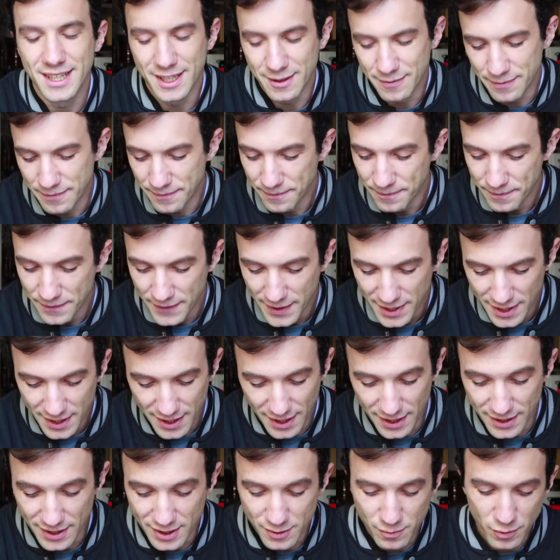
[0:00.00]
Um,
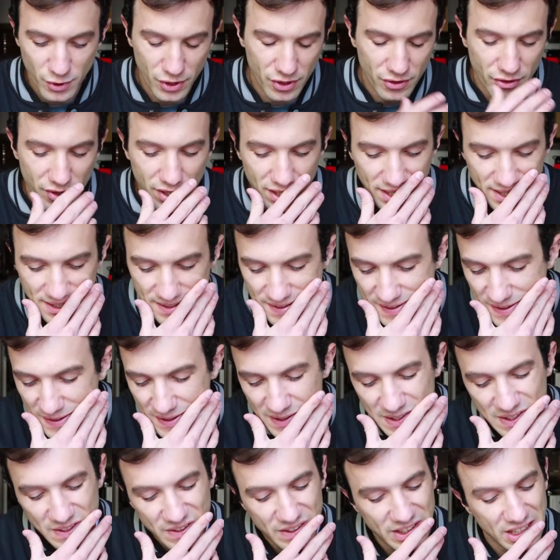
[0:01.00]
yeah, this book really,
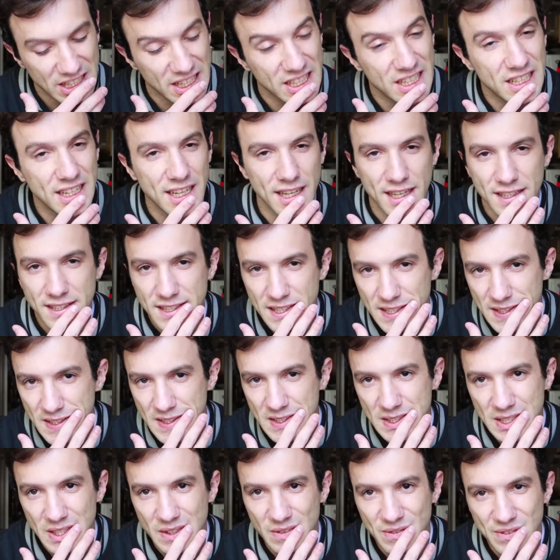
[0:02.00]
really enlightening
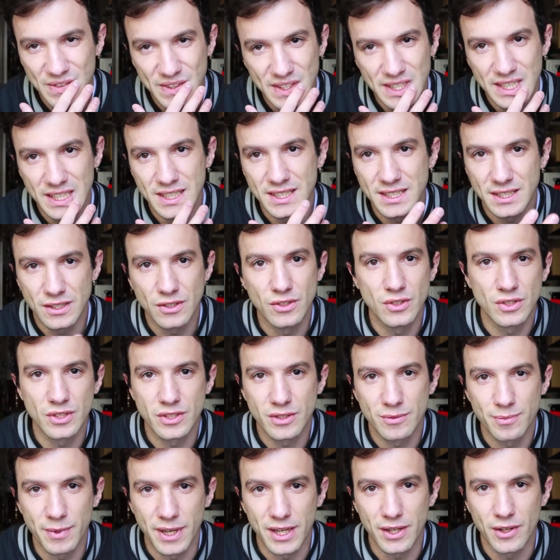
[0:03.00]
stuff. It is a
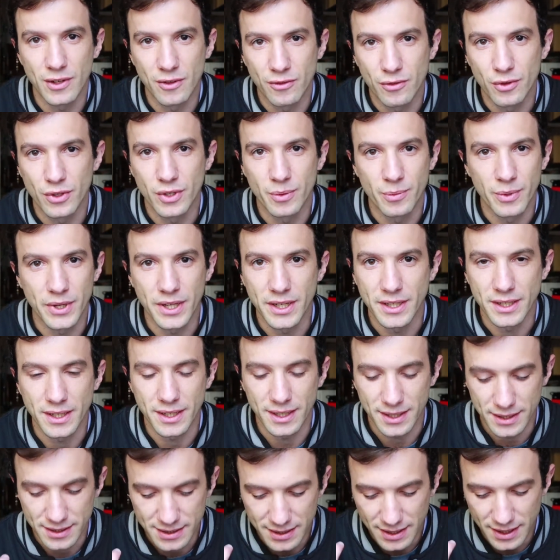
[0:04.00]
user's manual for your brain,
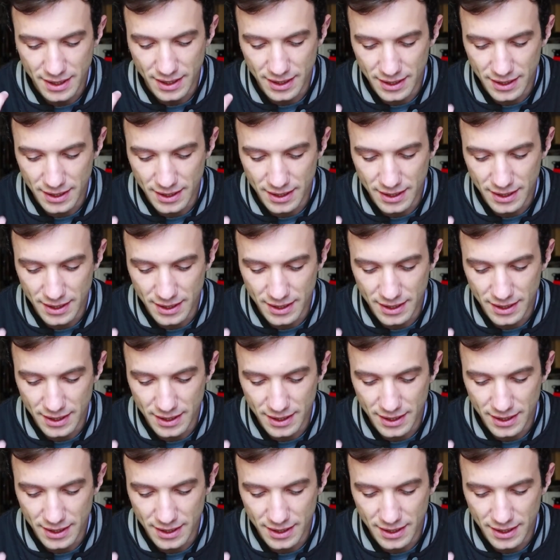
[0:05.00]
guys.